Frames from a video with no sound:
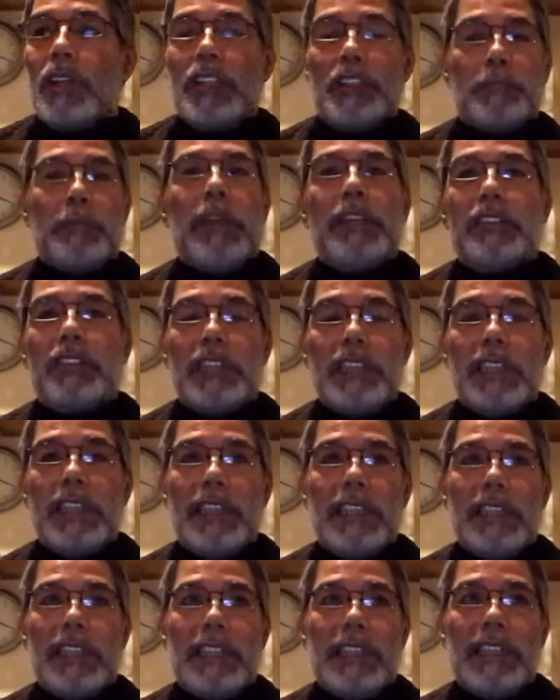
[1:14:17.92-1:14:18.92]

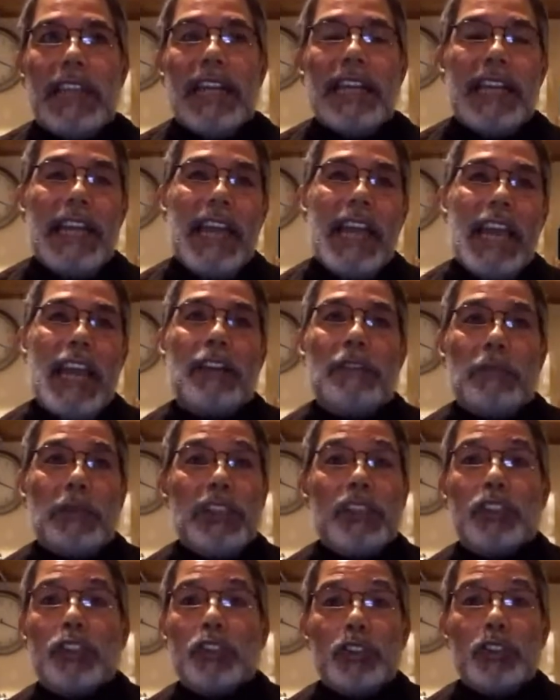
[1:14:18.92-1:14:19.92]
especially that hand
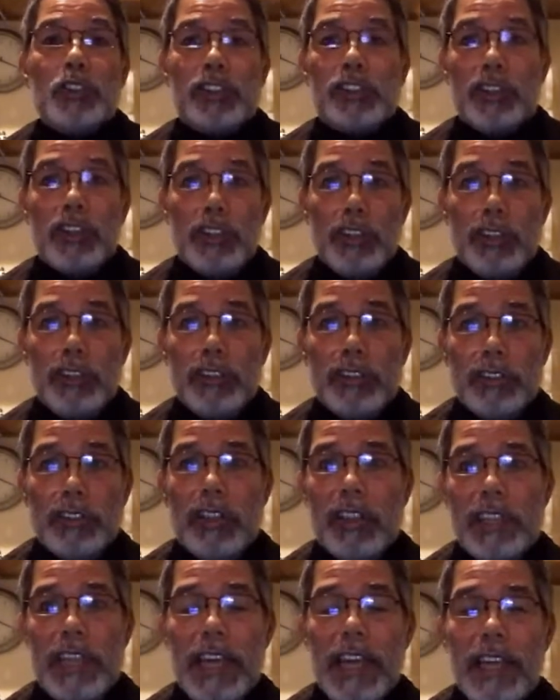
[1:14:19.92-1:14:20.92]
where you do your turns and
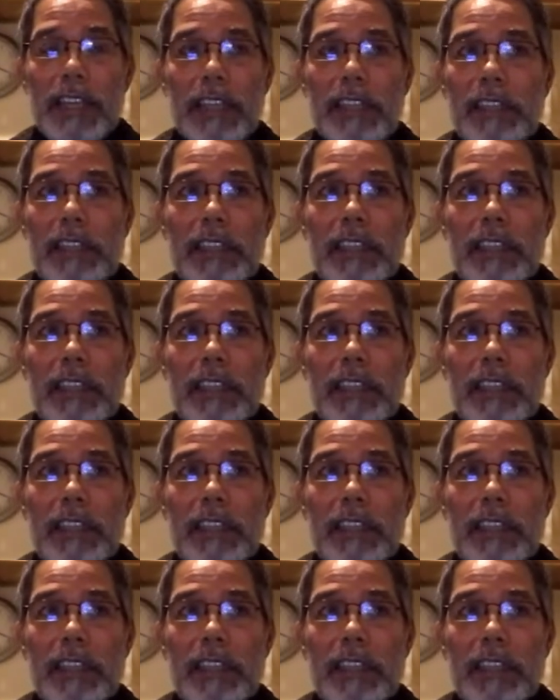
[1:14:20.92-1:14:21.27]
all that,